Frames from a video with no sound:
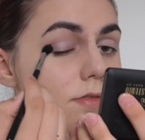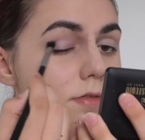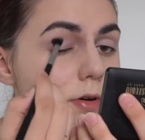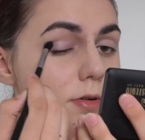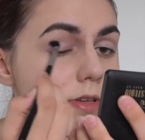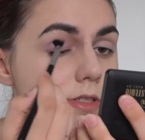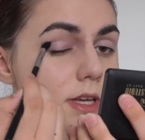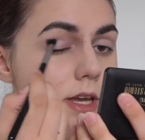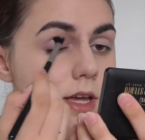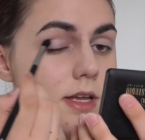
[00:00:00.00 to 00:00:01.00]

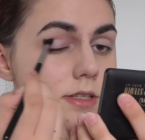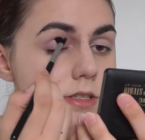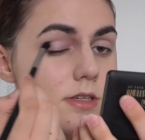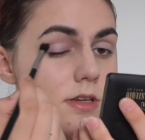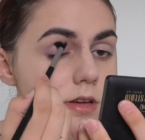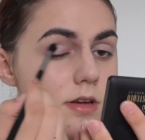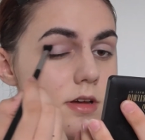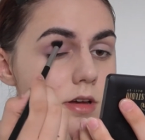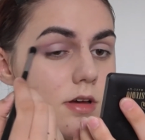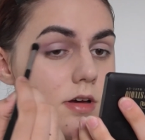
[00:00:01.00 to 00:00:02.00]
focusing it
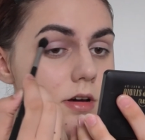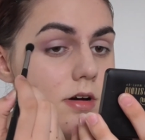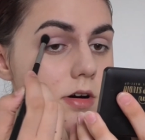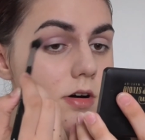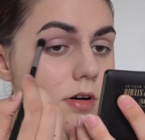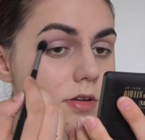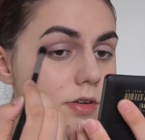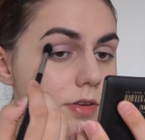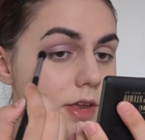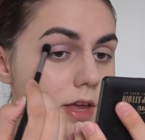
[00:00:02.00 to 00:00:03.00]

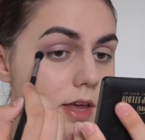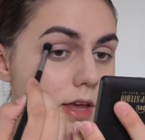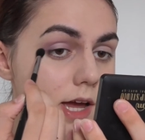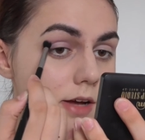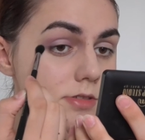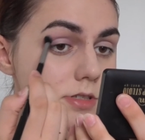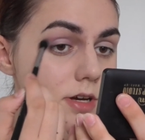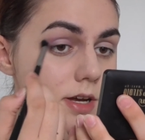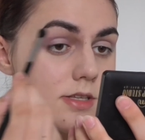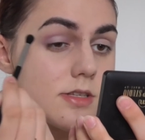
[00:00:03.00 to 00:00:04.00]
on the
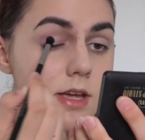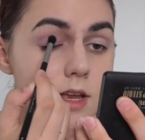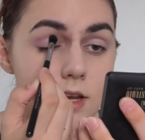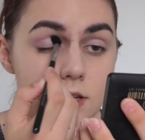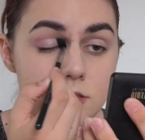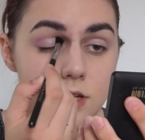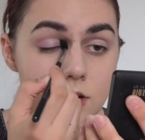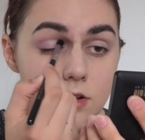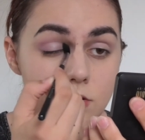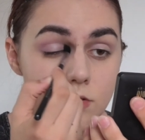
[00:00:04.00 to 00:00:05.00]
outside and
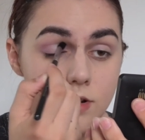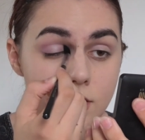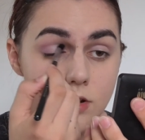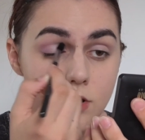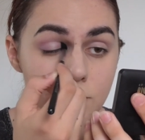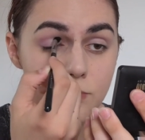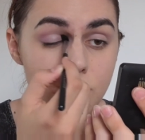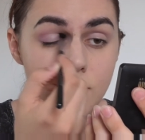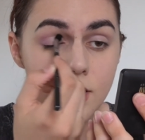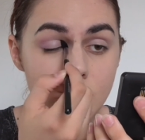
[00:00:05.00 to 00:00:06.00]
inside only, not
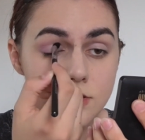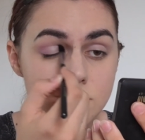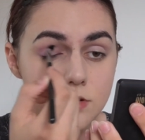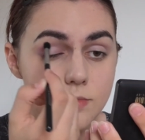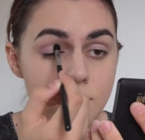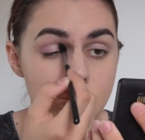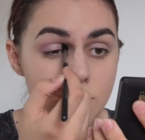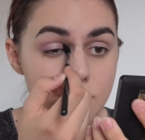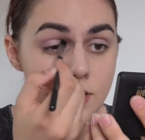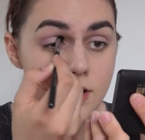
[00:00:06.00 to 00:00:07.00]
bringing it to the middle
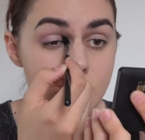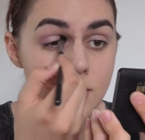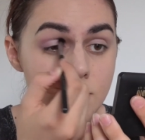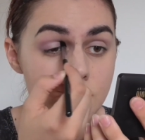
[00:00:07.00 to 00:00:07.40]
of the eye.